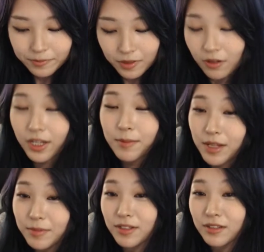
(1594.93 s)
okay,
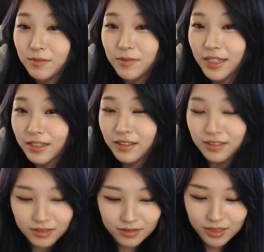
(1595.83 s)
maybe I'll make it,
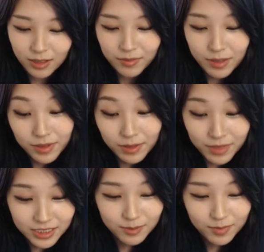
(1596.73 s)
maybe I'll
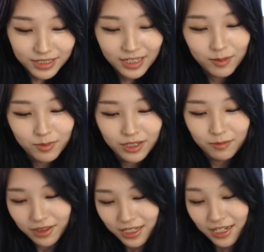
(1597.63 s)
make some banana bread,
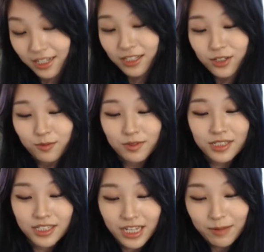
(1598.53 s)
but then I get too
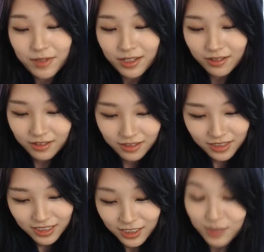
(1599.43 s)
busy gaming
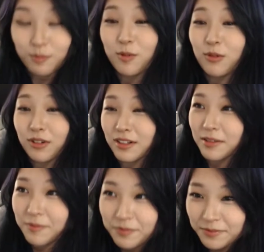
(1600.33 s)
some more
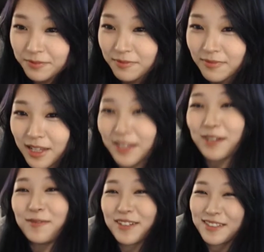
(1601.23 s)
and then I
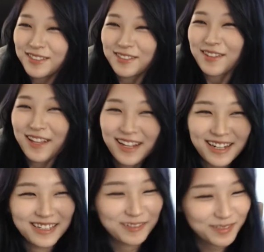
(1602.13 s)
forget to do
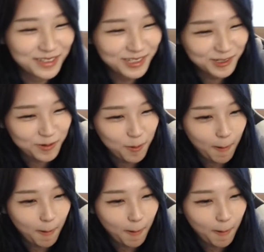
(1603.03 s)
that, you know?